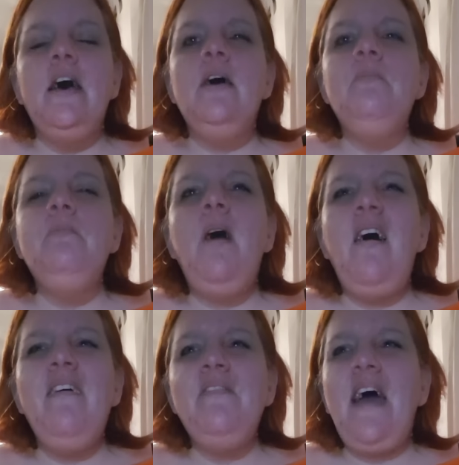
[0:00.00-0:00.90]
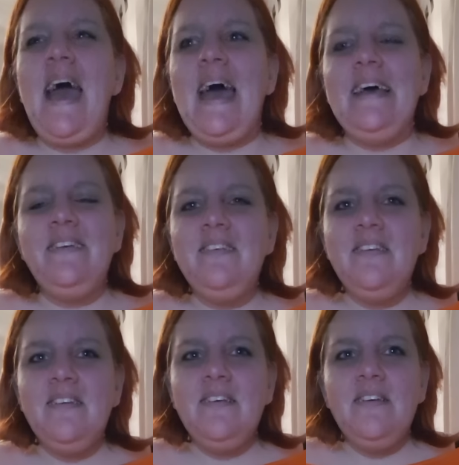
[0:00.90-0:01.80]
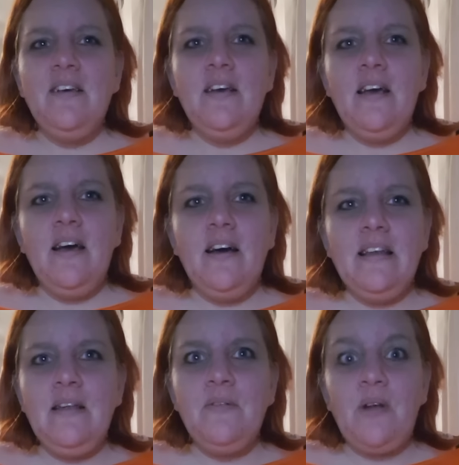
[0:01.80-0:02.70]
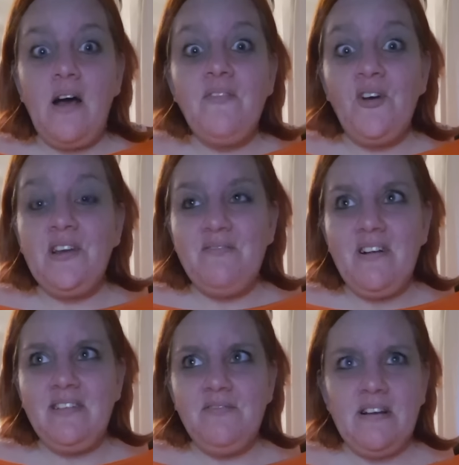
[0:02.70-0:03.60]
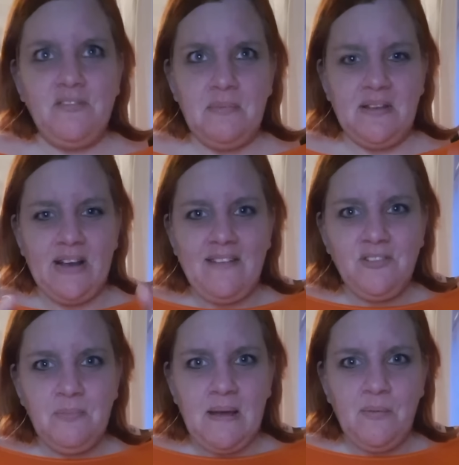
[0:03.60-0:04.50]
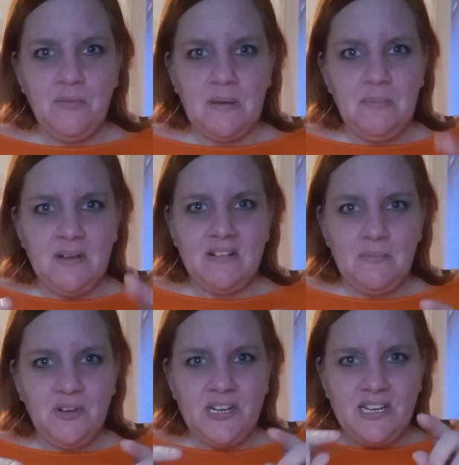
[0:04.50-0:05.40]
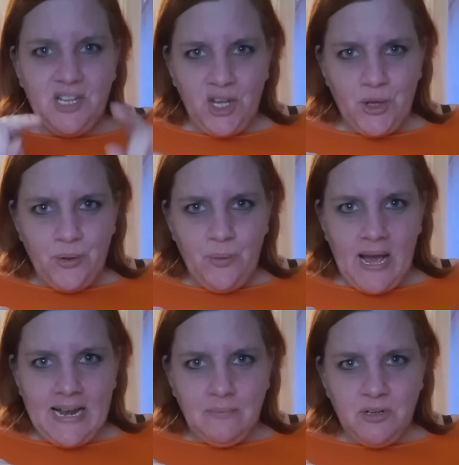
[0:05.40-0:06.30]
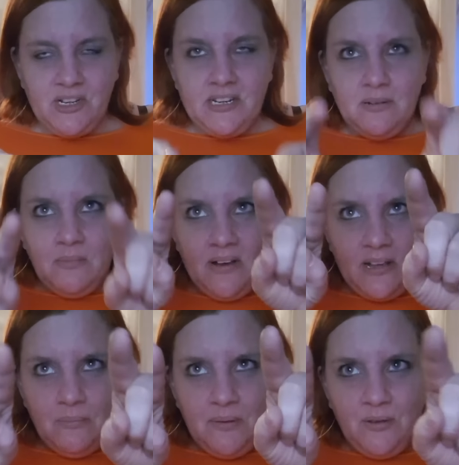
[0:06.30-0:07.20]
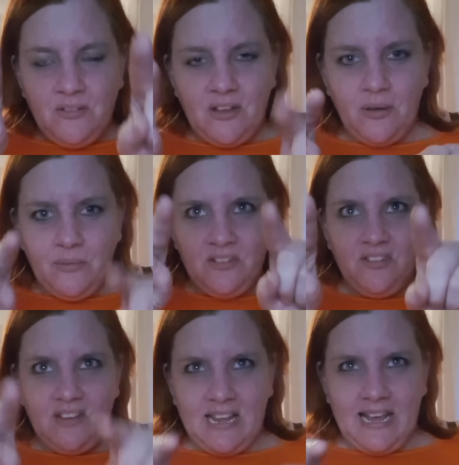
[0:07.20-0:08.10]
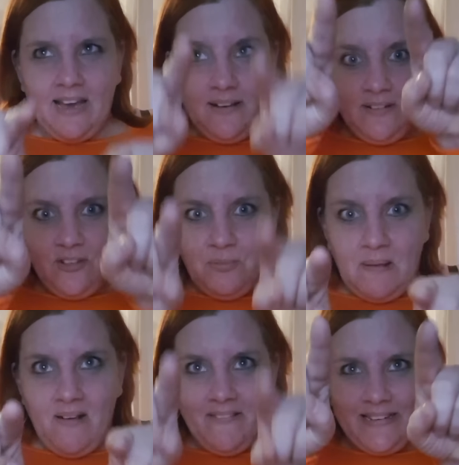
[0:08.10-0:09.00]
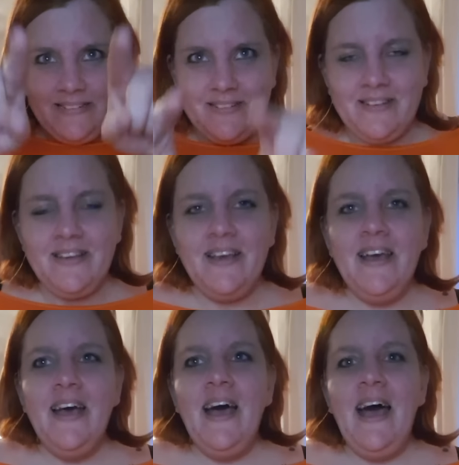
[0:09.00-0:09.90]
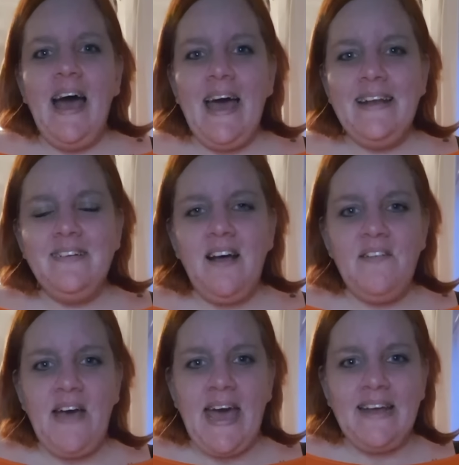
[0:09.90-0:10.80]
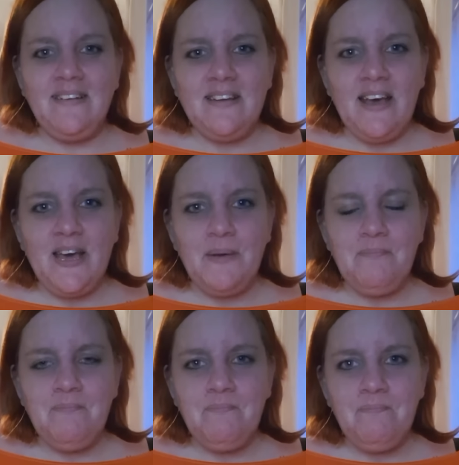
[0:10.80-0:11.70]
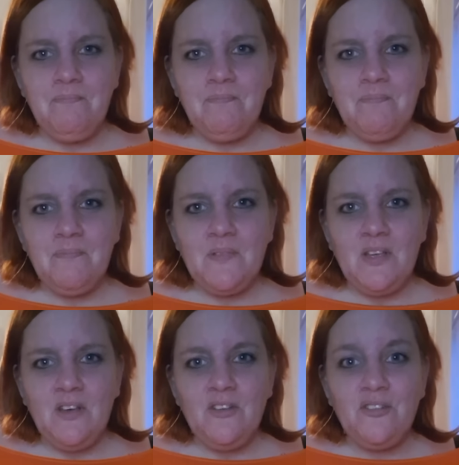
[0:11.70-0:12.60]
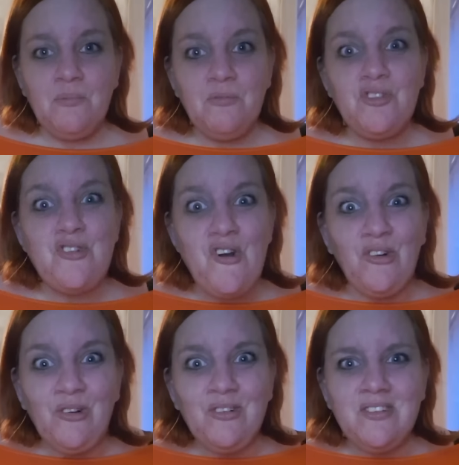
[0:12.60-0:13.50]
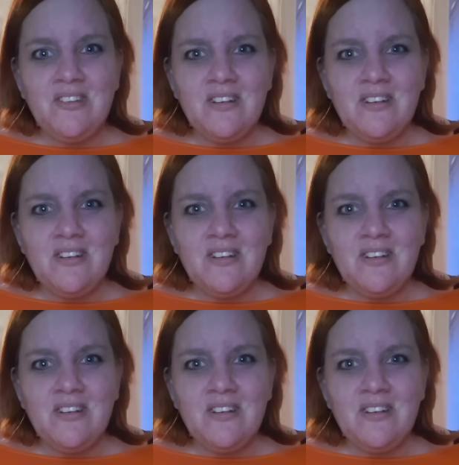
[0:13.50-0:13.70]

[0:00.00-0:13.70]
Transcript: I've had, no, I've got it right in front of me. You'll have to bear with me because I'm looking at you and I'm looking at my computer, which is here, just behind. And I've had some a troll.